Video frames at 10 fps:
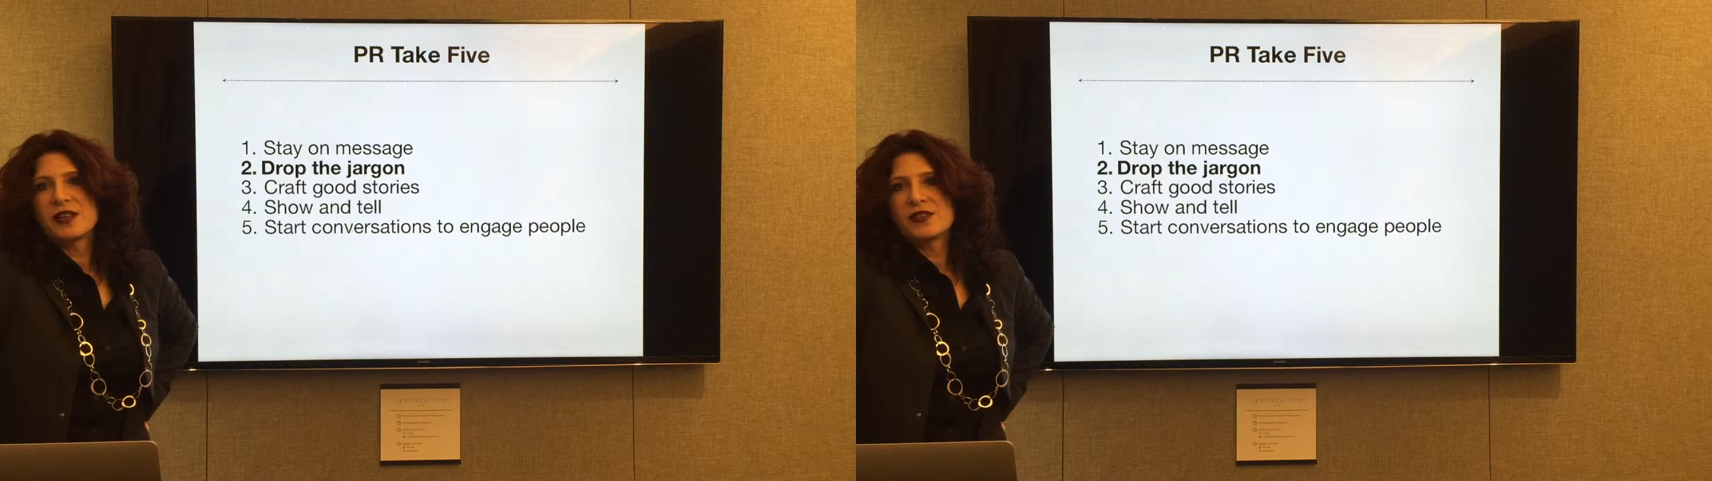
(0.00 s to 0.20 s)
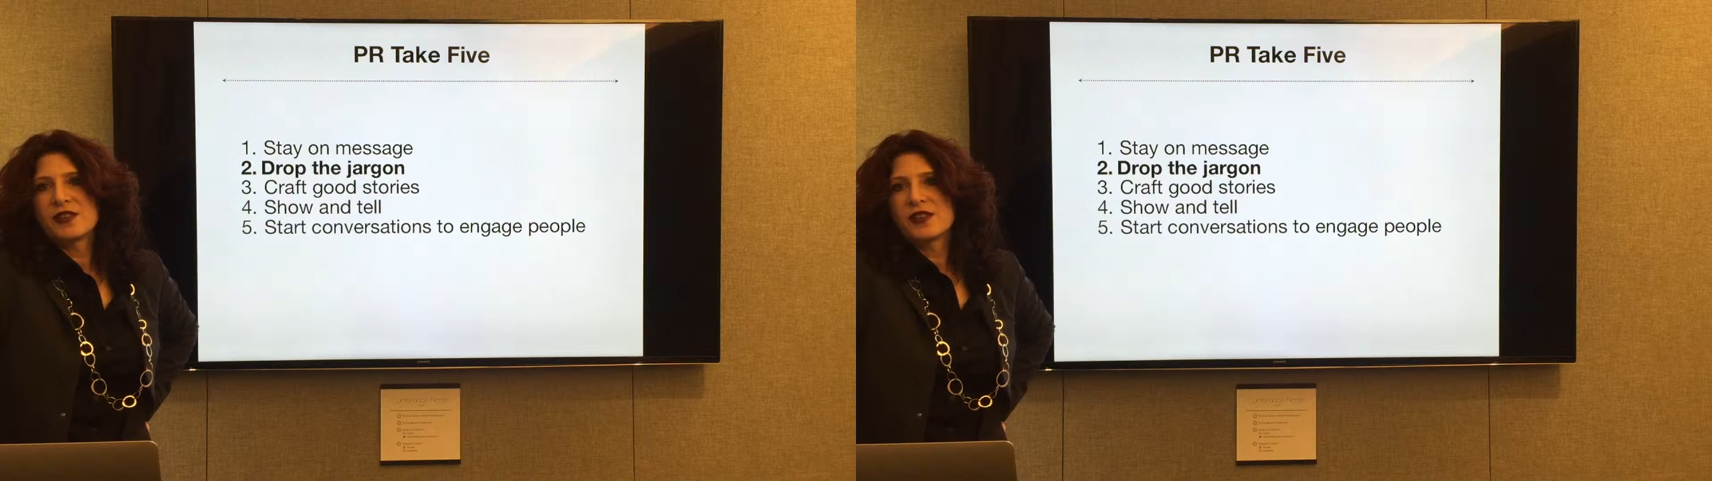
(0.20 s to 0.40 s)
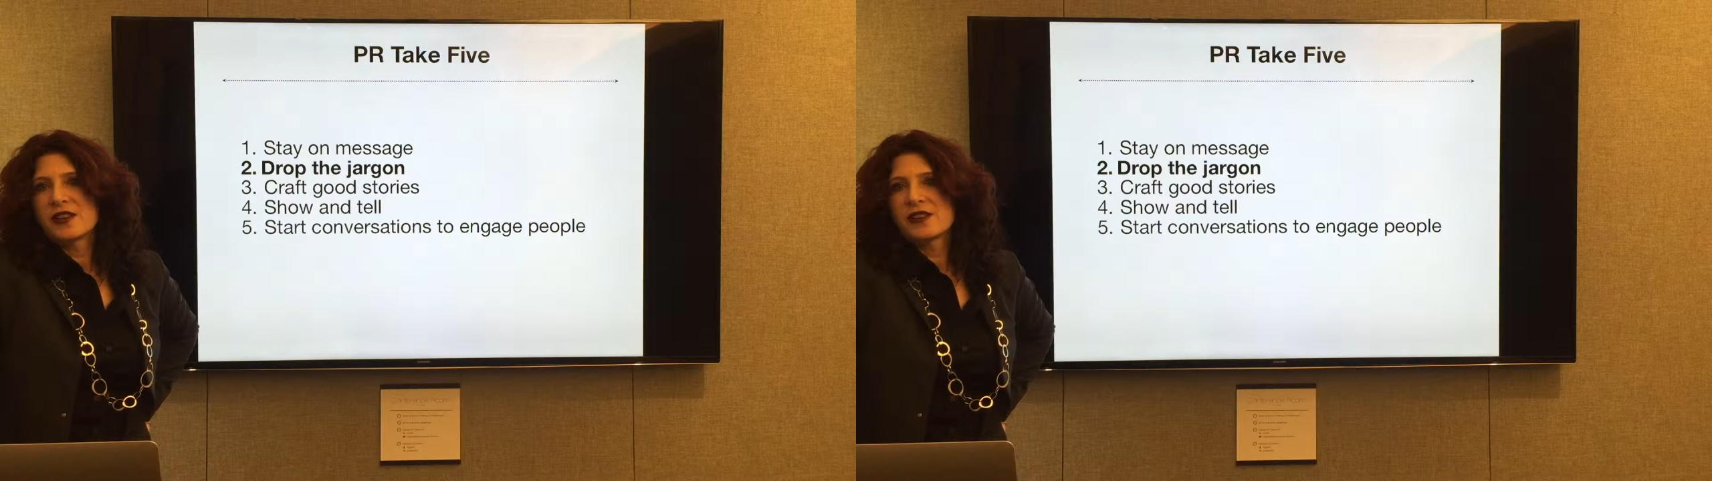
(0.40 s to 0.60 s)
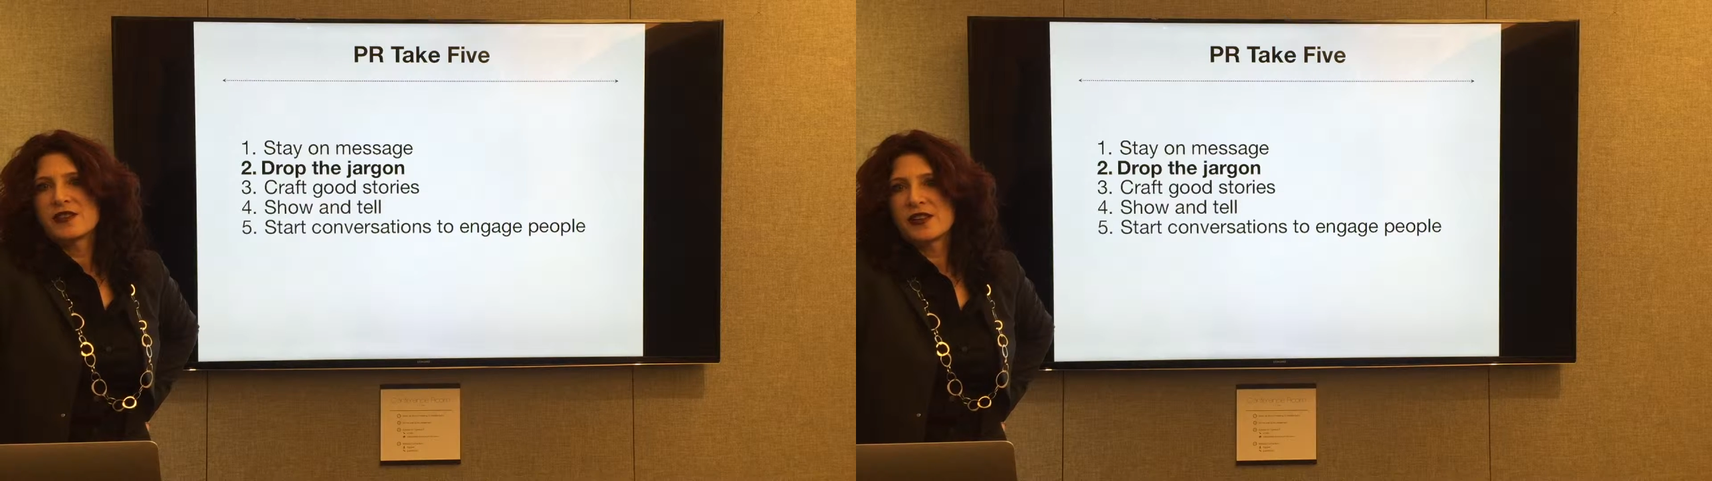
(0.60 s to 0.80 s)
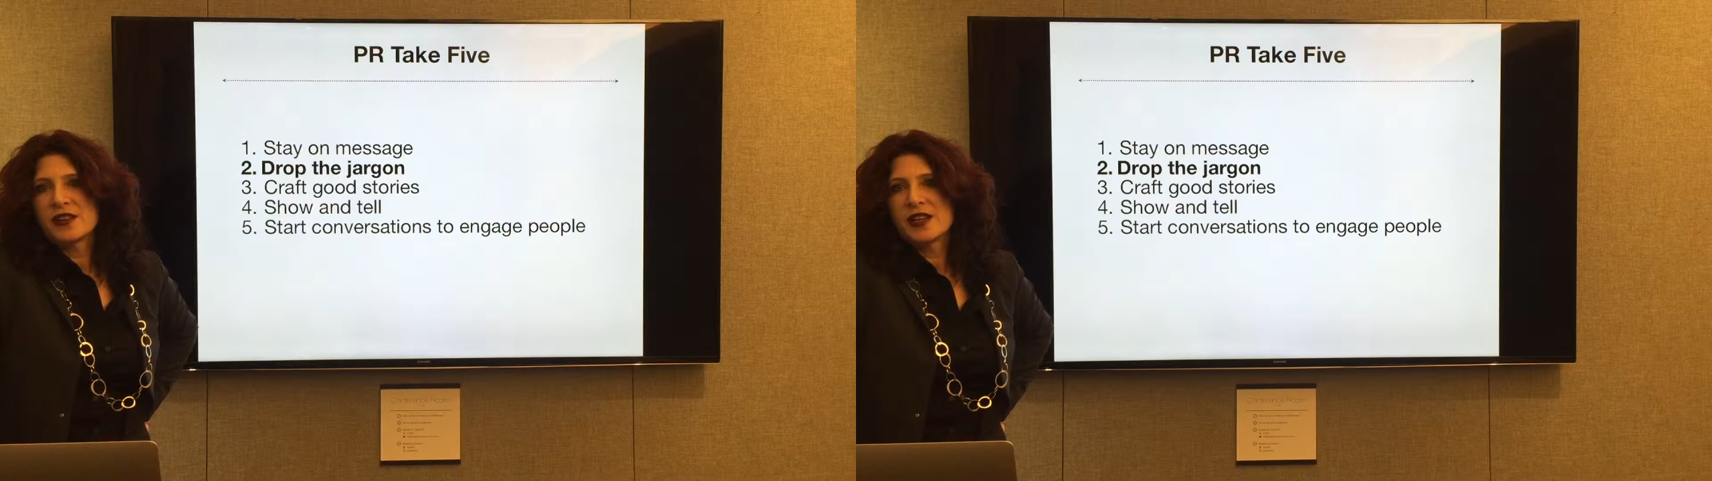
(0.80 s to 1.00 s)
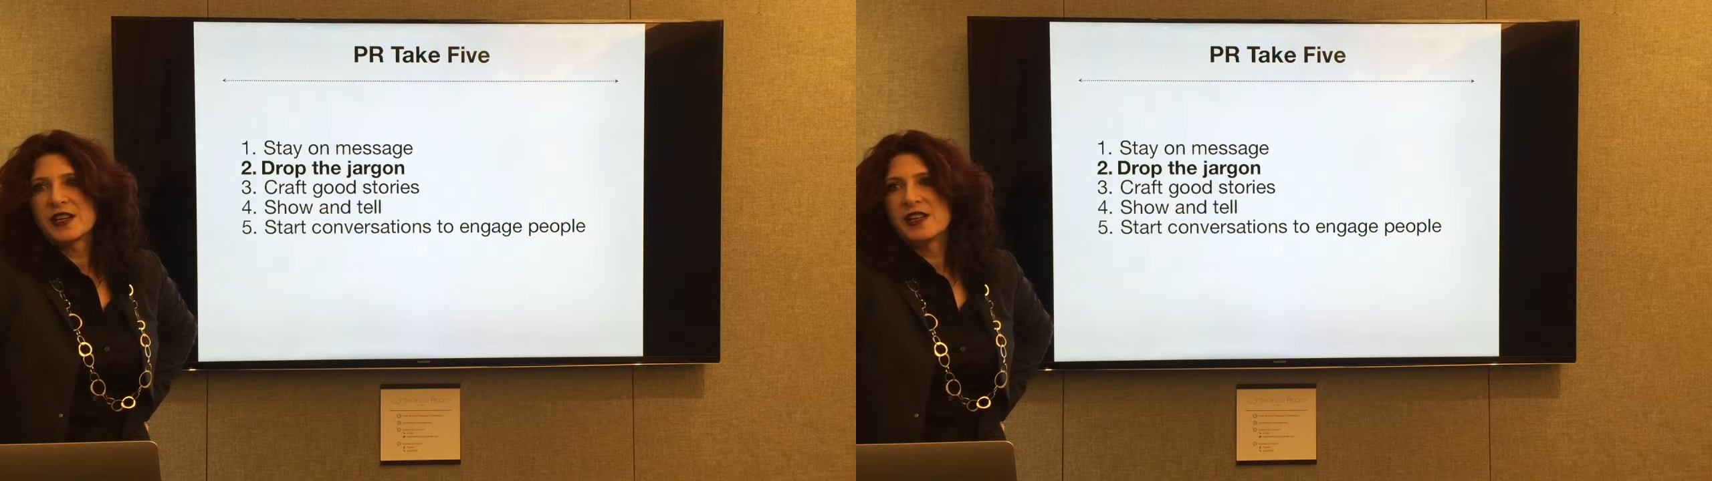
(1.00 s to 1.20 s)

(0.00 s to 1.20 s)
has jargon,